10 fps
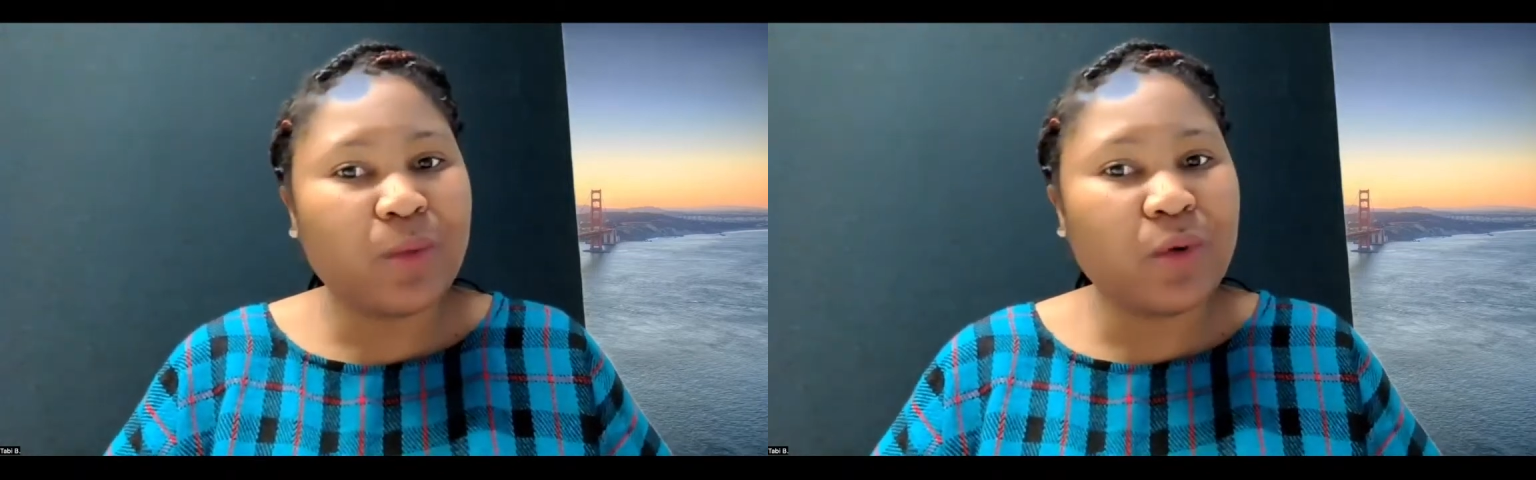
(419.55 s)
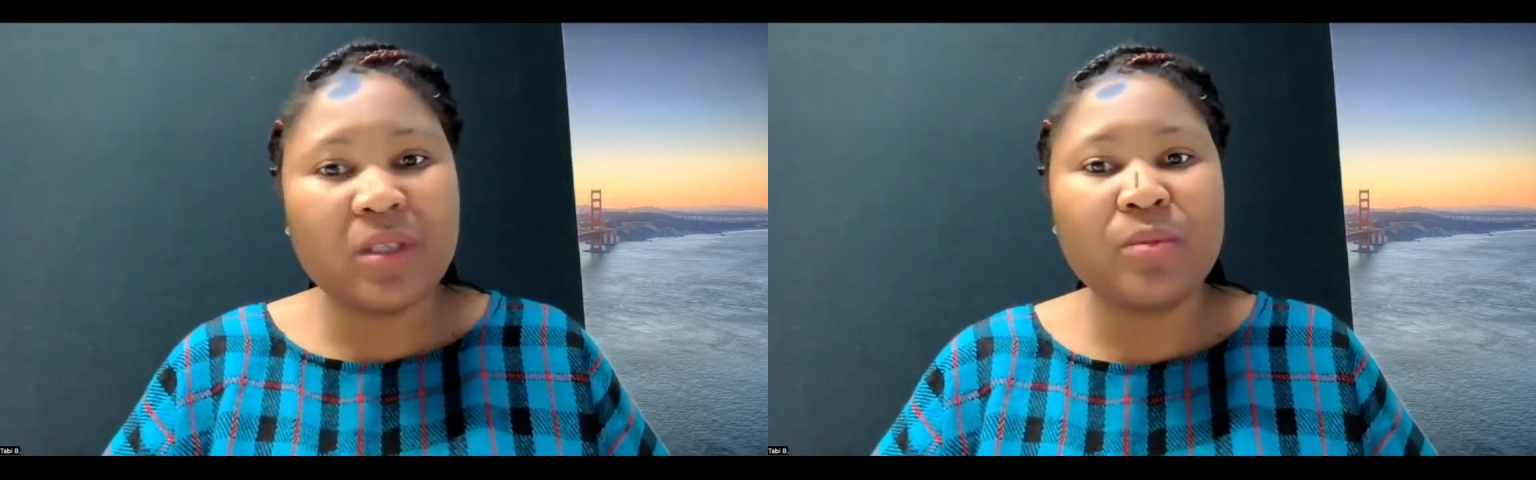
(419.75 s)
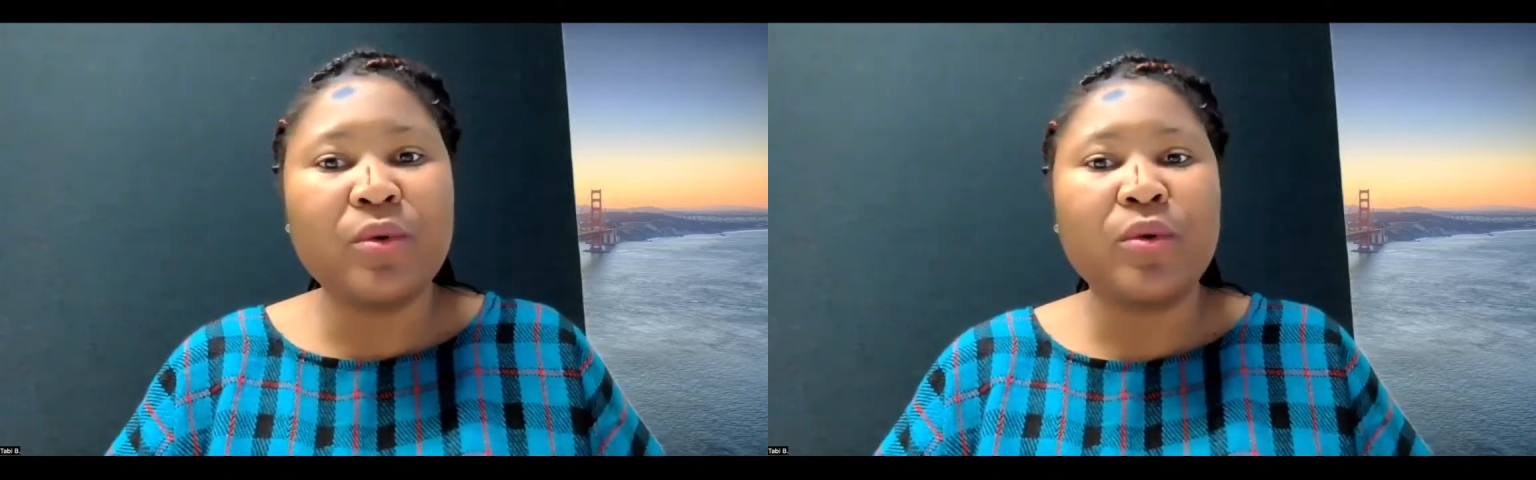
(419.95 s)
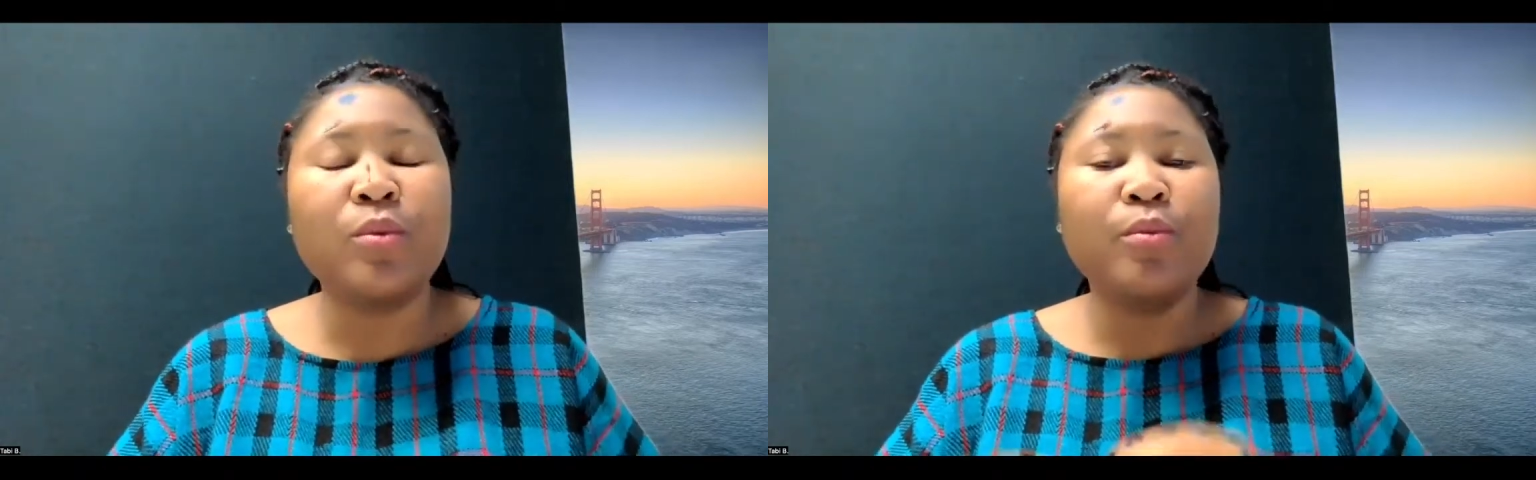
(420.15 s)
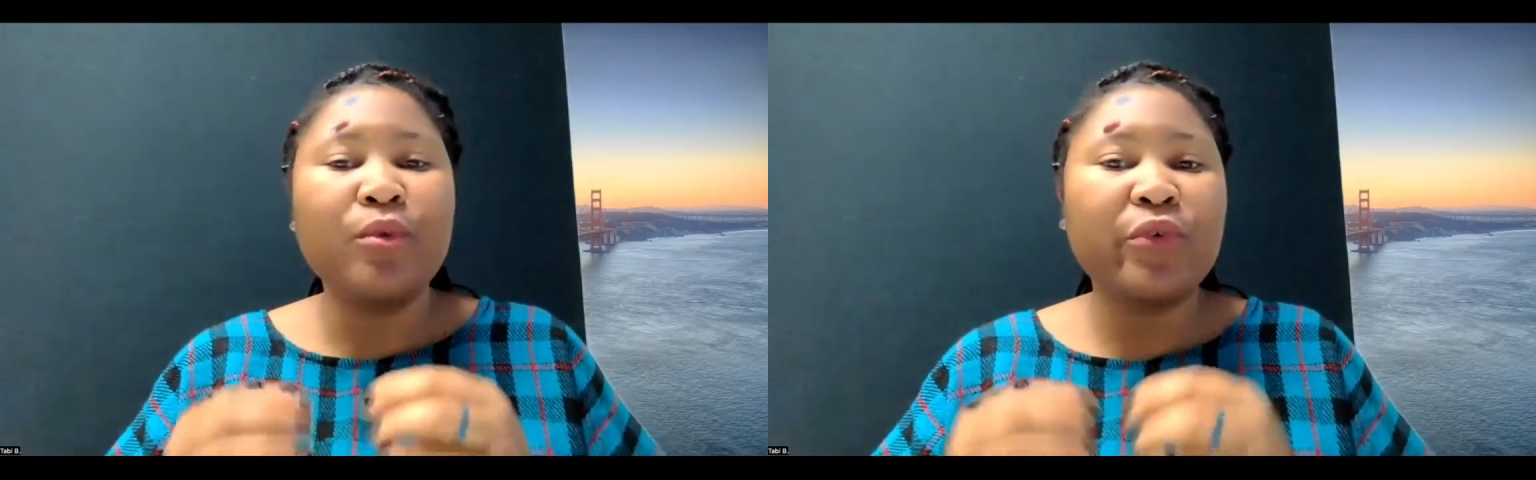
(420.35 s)
possible.
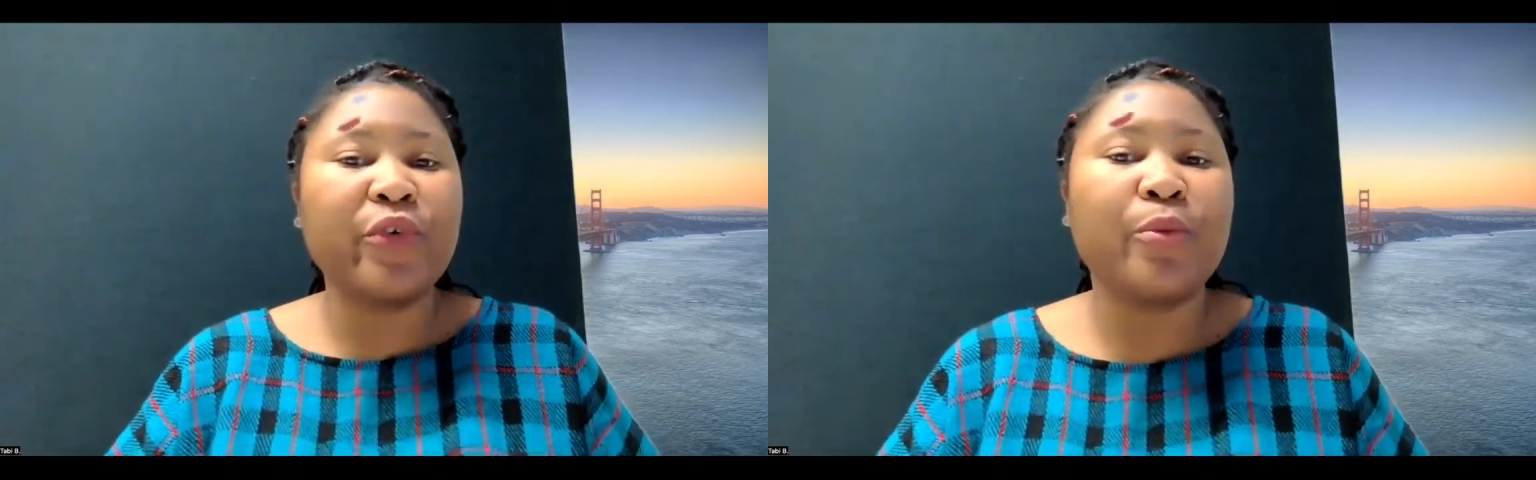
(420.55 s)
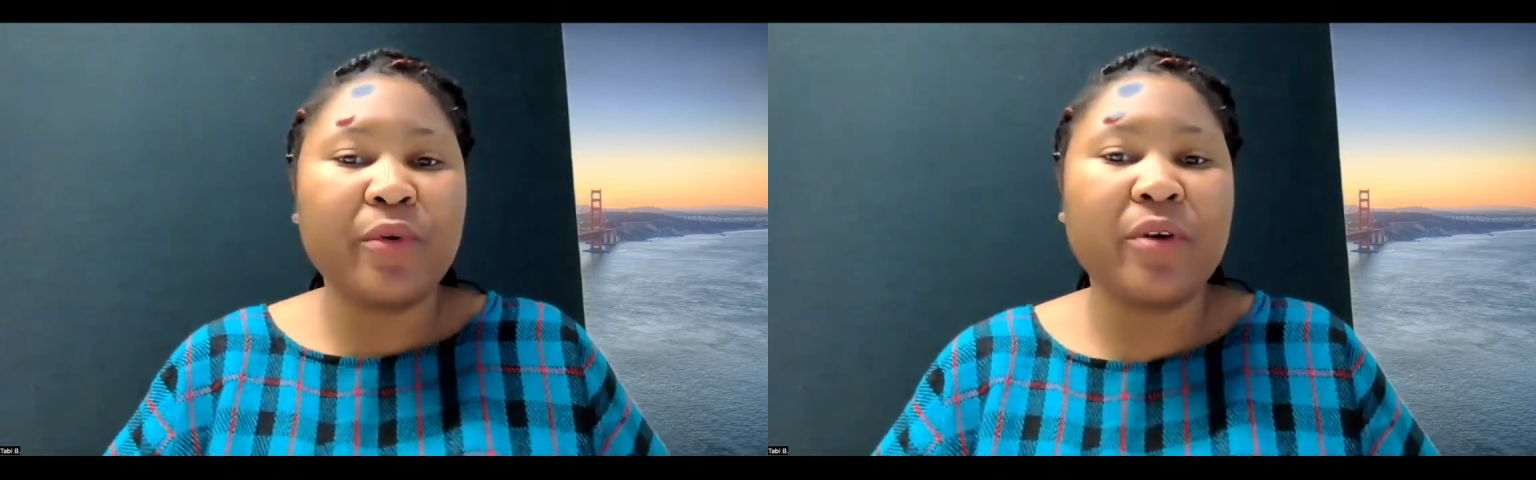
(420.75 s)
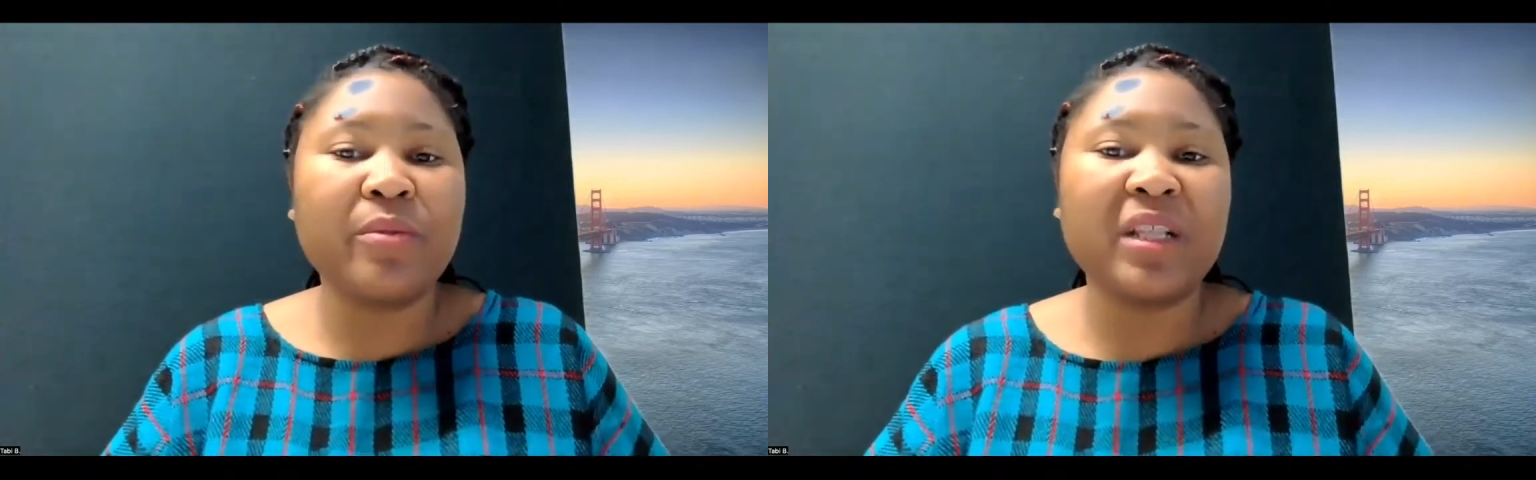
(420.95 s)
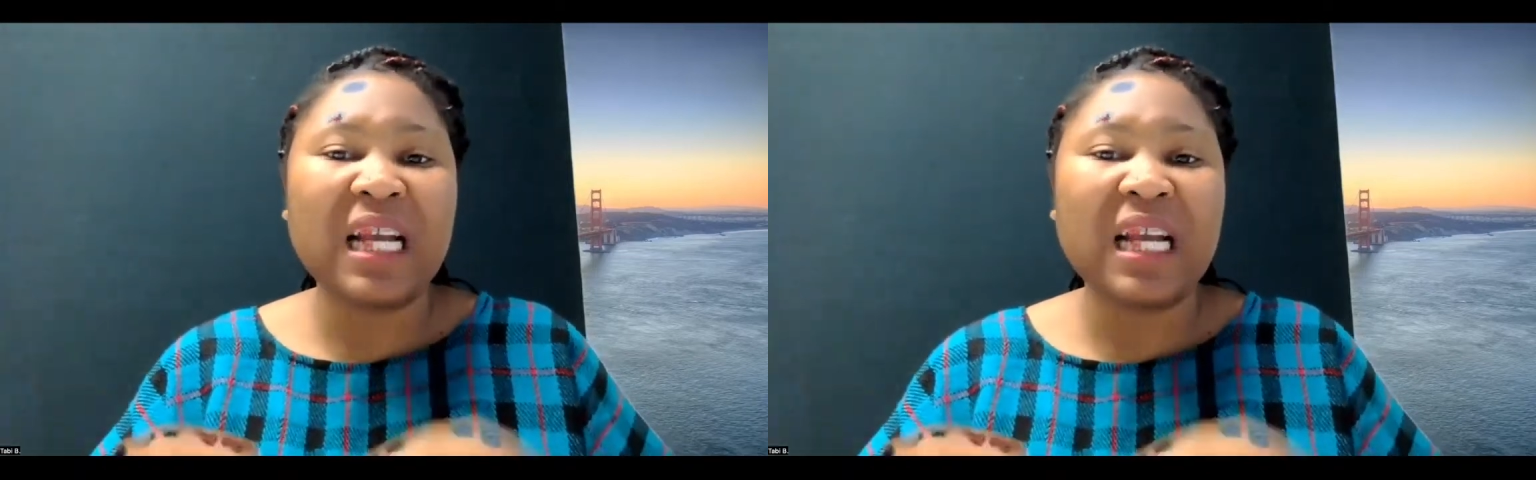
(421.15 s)
Book your appointment